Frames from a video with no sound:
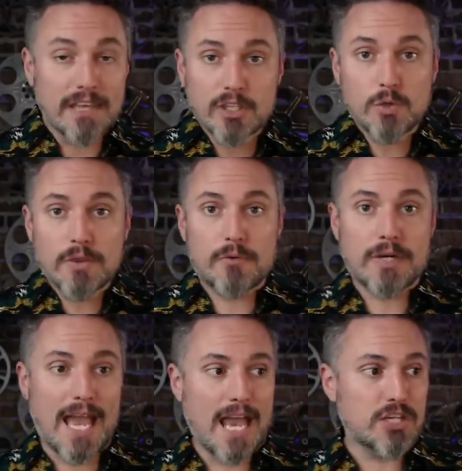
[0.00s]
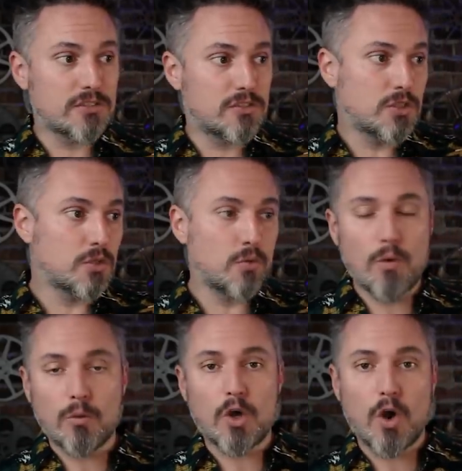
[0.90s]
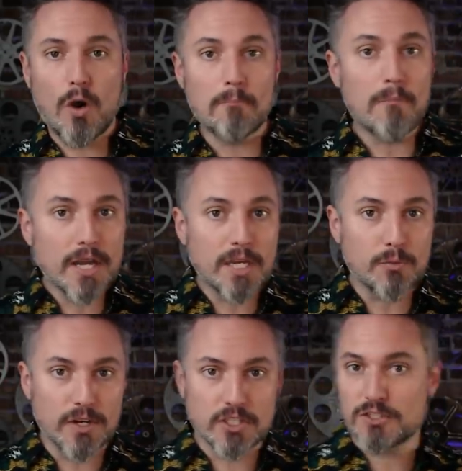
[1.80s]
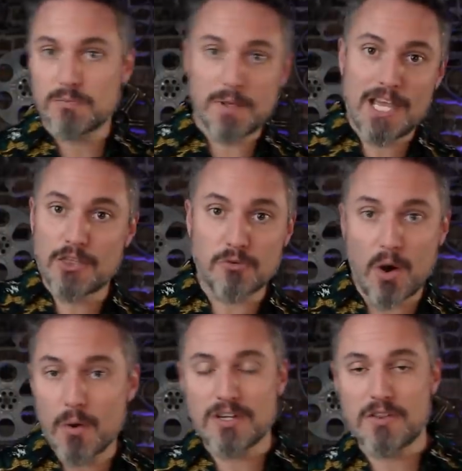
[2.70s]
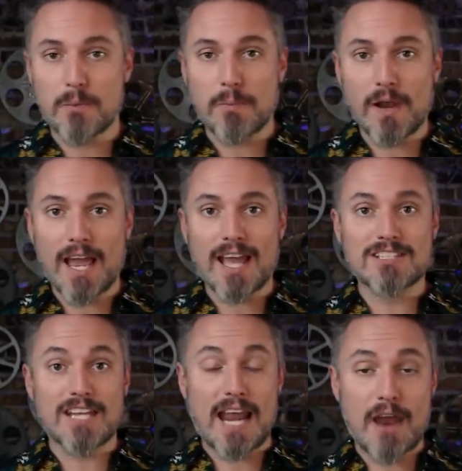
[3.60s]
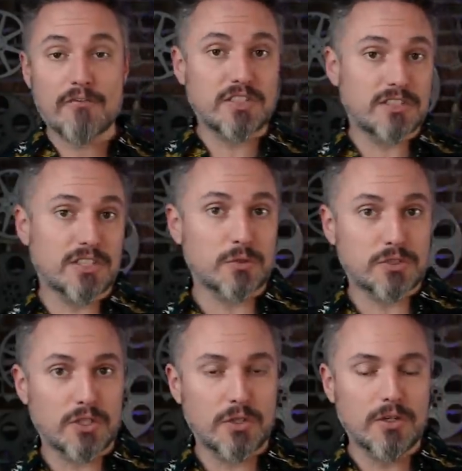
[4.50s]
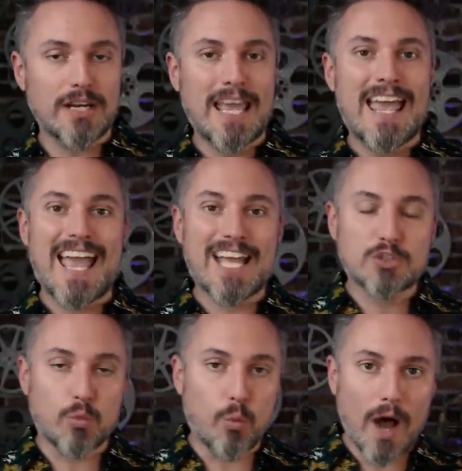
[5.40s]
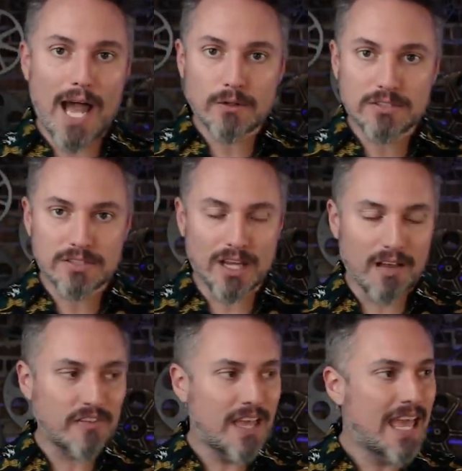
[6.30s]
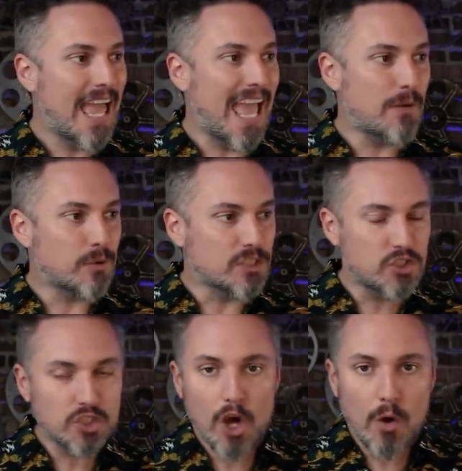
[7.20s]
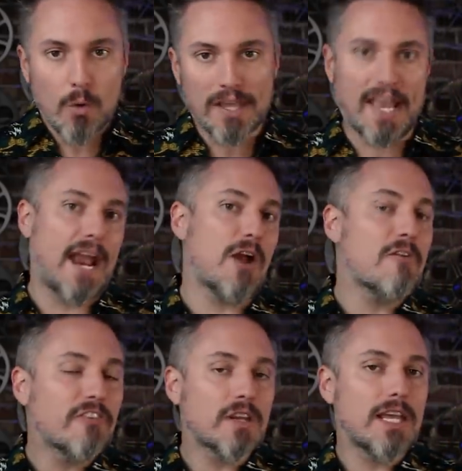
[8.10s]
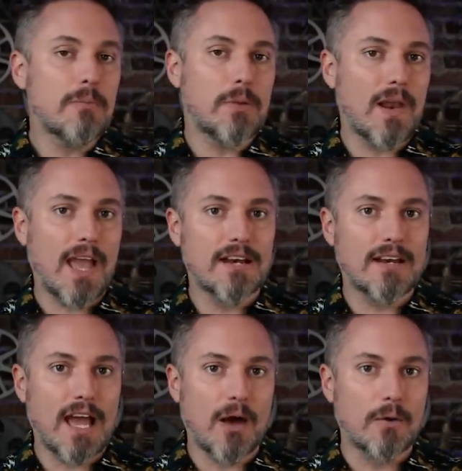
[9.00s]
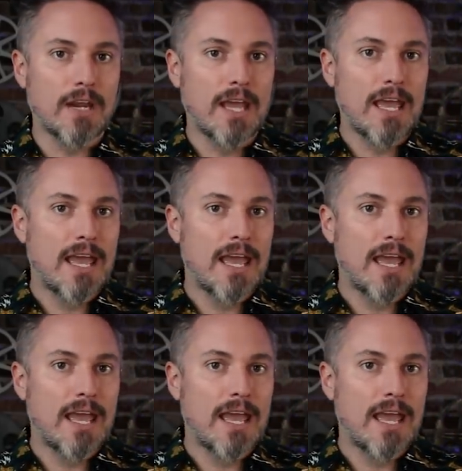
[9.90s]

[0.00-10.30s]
giving you their reactions to what we'll call monkey wrenches being thrown into their plans at every single turn. It's wild stuff, and it was so carefully planned out.